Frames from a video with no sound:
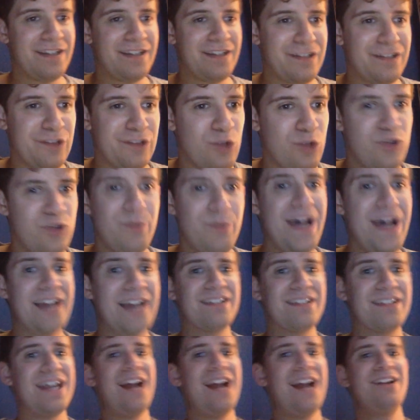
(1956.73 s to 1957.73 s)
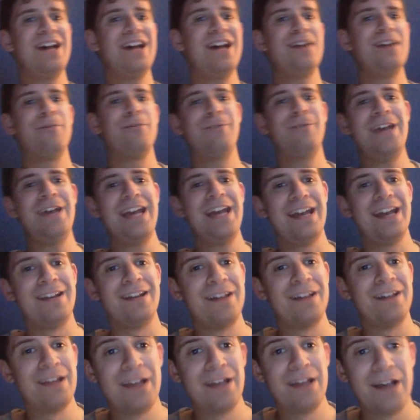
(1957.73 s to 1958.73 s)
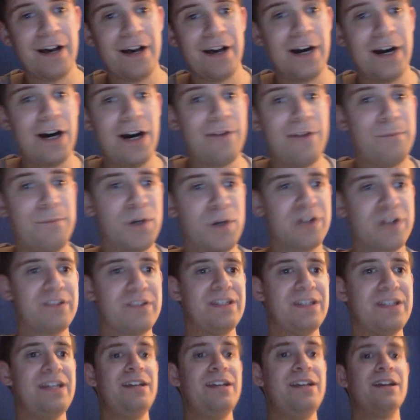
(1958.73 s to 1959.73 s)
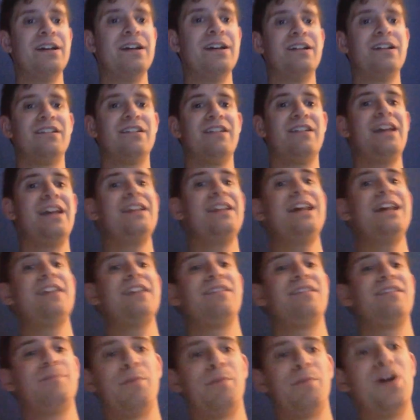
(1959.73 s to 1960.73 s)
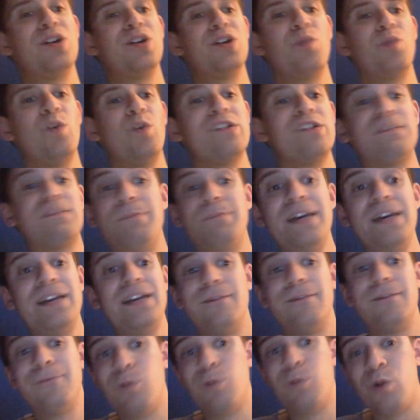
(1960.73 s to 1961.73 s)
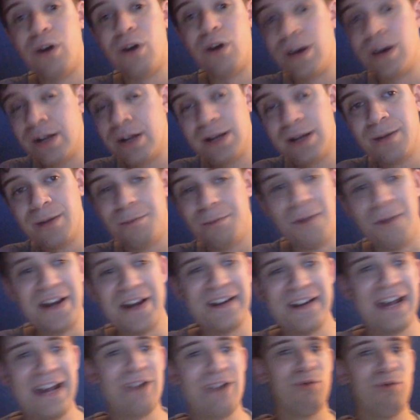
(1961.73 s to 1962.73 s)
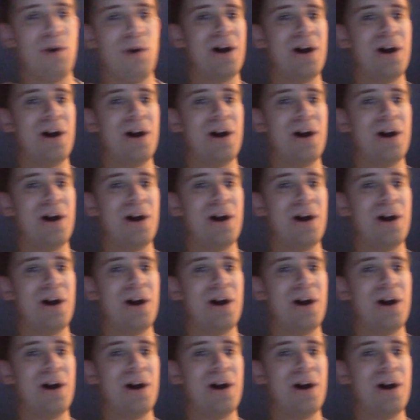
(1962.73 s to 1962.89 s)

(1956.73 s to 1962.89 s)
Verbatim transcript: So Drew McIntyre, not a fan of Booker T saying that Punk was big for Monday Night Raw.